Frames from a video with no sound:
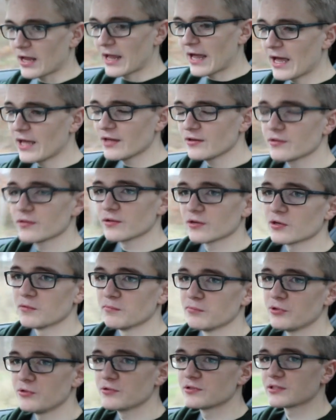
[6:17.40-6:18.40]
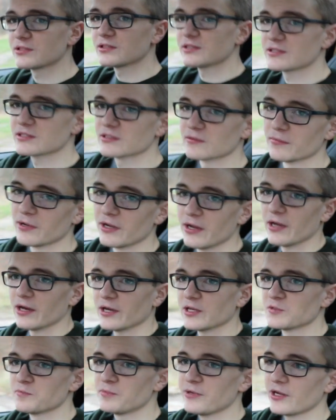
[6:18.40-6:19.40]
And the computer system
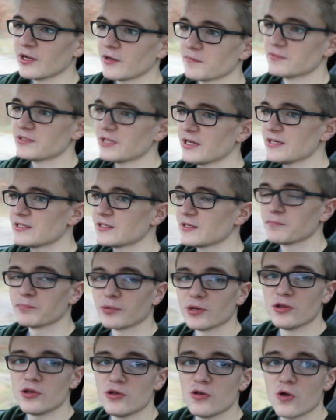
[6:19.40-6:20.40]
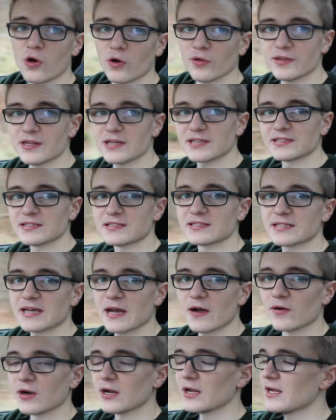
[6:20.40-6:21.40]
has been updated, but not
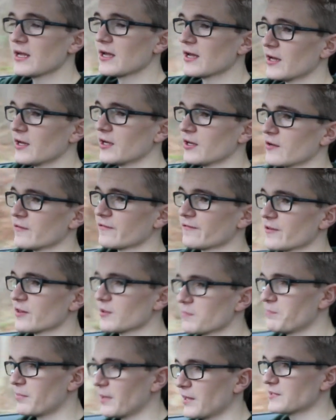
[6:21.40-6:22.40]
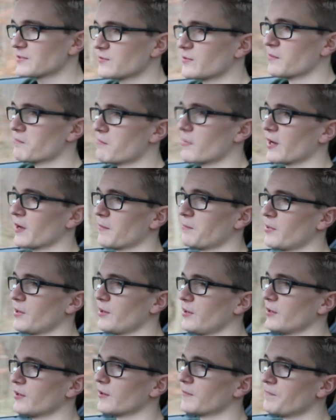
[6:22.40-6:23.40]
necessarily for the better, in my
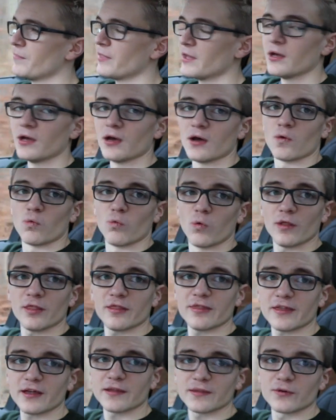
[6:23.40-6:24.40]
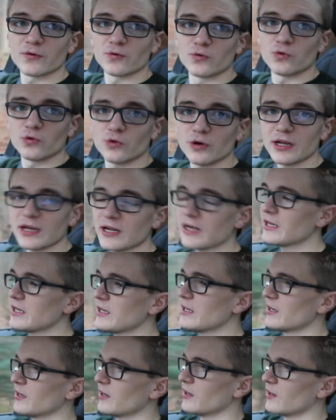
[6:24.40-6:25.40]
opinion. One thing that
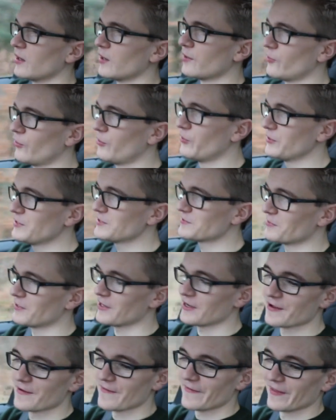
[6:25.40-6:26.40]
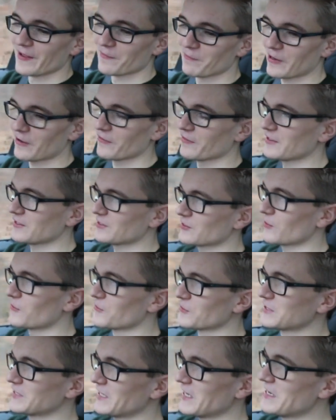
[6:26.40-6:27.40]
really annoys me about this
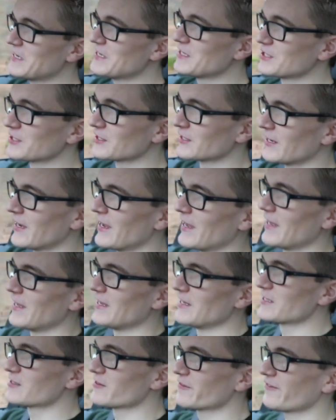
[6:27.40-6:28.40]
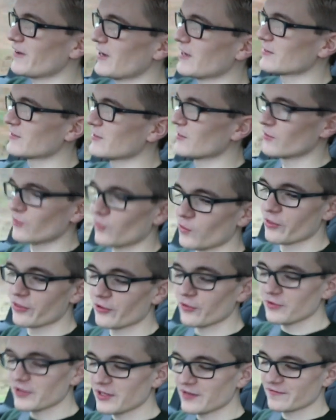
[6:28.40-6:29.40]
whole change is the fact that
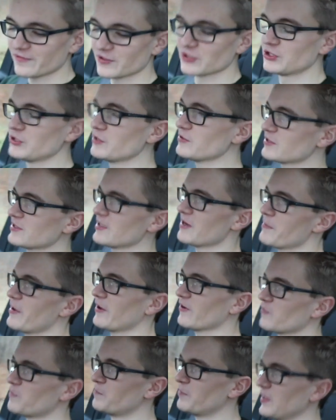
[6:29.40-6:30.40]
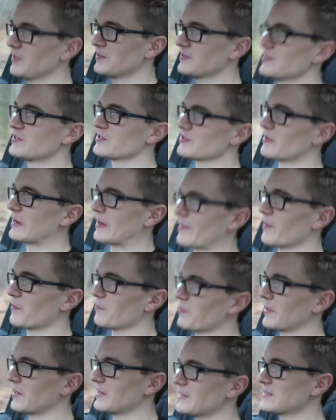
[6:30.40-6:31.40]
although they've reduced the amount of buttons around the
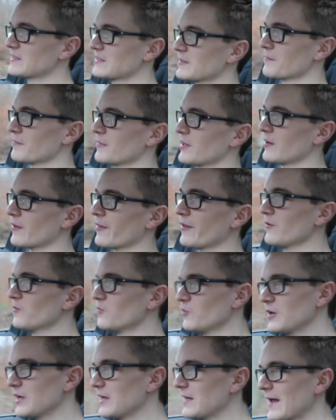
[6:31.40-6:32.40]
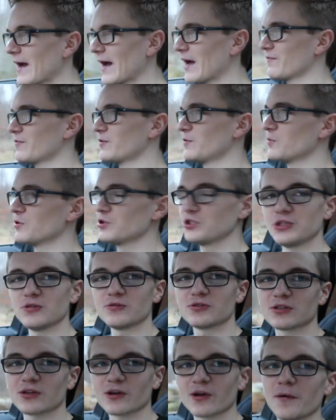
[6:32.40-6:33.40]
place, they really haven't
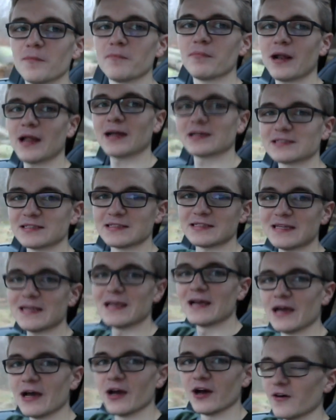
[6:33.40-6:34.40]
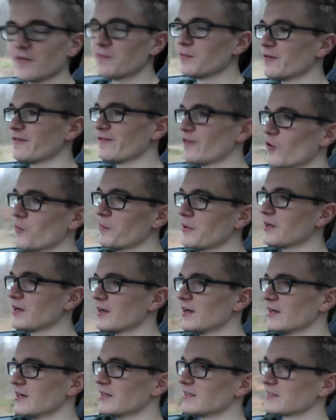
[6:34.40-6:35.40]
reduced the complexity of performing
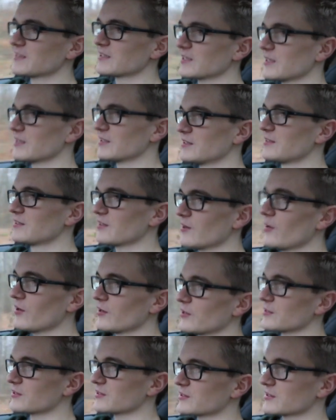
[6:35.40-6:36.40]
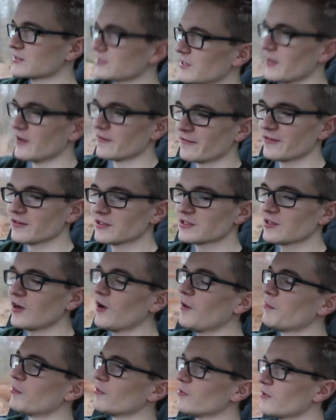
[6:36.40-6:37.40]
certain tasks. For
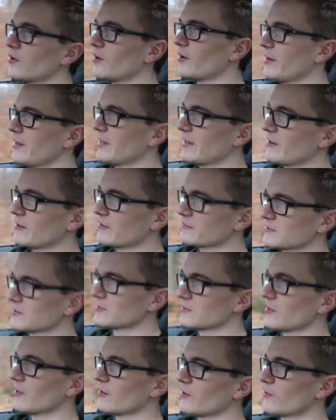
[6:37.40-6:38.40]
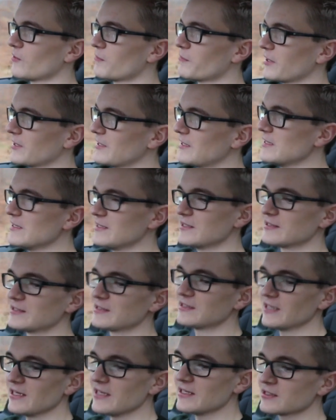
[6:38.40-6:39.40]
example, I now have to turn on my heated
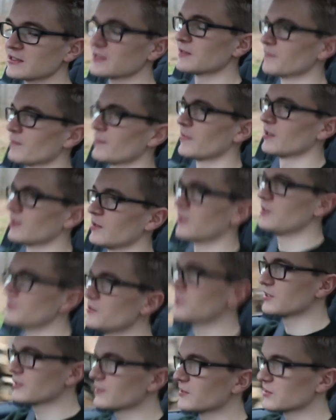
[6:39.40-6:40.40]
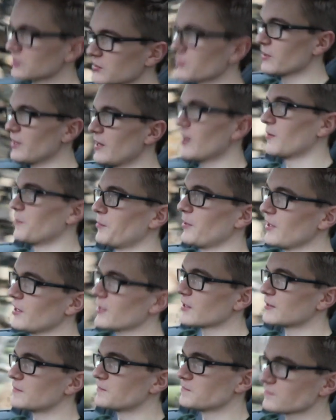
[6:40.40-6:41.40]
seats using the screen up
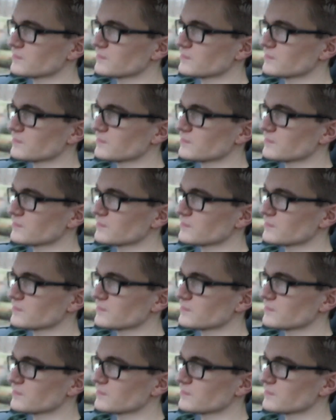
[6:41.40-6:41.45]
here,